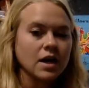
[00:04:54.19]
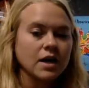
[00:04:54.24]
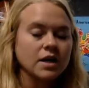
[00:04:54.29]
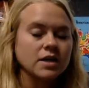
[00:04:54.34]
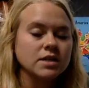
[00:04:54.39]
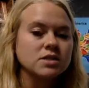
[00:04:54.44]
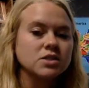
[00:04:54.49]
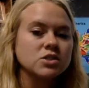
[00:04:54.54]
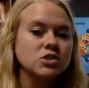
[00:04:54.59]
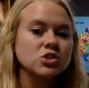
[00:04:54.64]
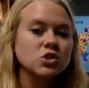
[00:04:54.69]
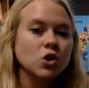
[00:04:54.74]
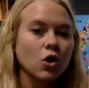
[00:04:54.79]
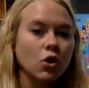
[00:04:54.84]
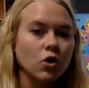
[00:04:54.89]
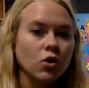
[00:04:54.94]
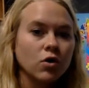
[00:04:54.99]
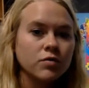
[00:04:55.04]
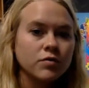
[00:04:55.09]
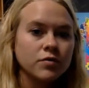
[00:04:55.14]
is
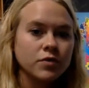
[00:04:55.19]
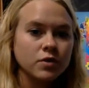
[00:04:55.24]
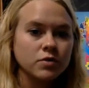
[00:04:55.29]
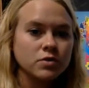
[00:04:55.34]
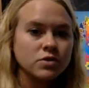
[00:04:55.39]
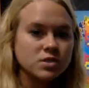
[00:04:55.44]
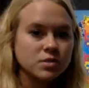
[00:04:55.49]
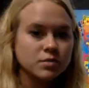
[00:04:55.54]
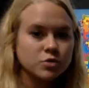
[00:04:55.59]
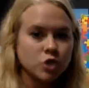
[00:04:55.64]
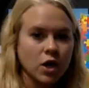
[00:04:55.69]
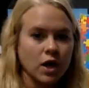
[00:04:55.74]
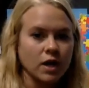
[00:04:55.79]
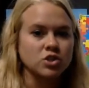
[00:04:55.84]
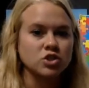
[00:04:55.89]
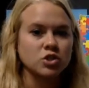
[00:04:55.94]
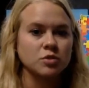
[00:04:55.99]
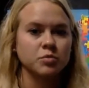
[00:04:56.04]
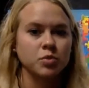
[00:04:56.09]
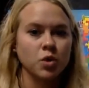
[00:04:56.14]
solve those
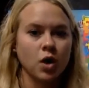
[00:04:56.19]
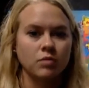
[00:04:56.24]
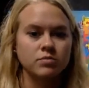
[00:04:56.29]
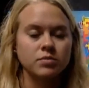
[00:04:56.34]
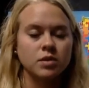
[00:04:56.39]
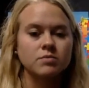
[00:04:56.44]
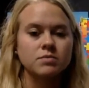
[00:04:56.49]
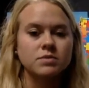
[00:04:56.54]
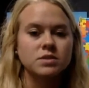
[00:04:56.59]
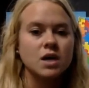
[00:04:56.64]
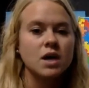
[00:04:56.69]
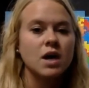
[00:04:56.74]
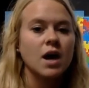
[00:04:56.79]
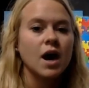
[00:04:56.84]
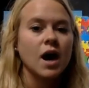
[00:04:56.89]
subtraction problems.